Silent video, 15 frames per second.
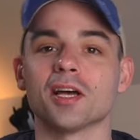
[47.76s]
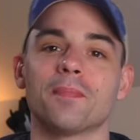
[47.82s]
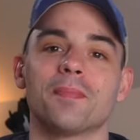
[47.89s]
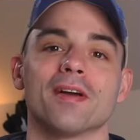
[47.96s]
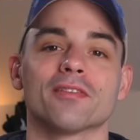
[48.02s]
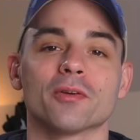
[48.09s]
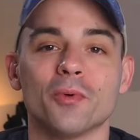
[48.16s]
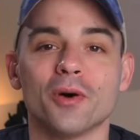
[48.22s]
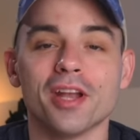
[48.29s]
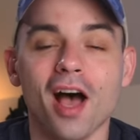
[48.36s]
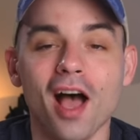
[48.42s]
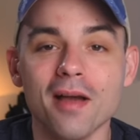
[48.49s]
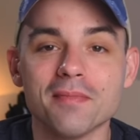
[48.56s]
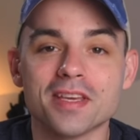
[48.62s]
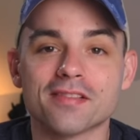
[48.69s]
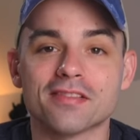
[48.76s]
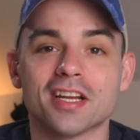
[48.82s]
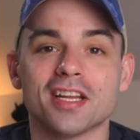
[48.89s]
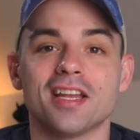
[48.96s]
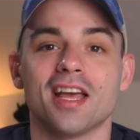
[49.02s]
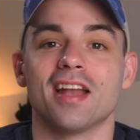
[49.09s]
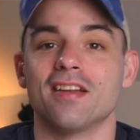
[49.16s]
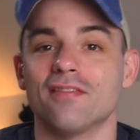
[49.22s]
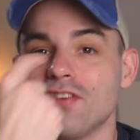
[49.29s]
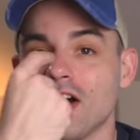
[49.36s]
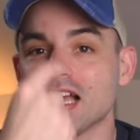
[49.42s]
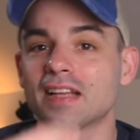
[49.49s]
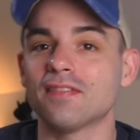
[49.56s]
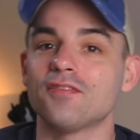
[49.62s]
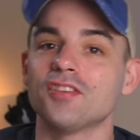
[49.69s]
up everyone? I'm the Everyday Dad, and if
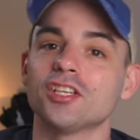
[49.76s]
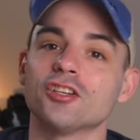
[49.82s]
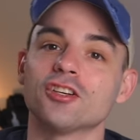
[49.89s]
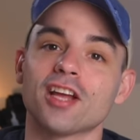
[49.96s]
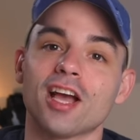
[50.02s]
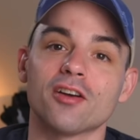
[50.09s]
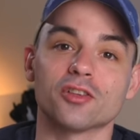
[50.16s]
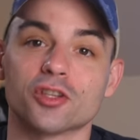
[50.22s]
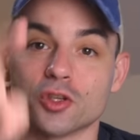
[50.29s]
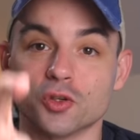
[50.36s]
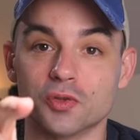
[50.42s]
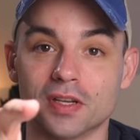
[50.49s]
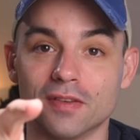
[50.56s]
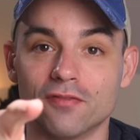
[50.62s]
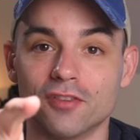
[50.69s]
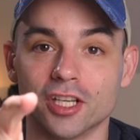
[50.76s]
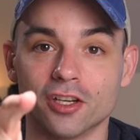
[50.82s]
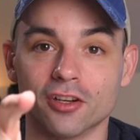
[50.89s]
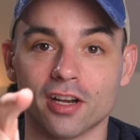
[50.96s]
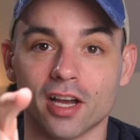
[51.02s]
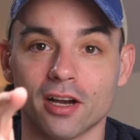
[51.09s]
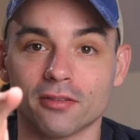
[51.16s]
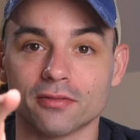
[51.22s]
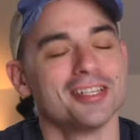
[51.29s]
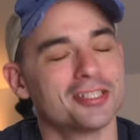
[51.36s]
I can figure it out, you can figure it out.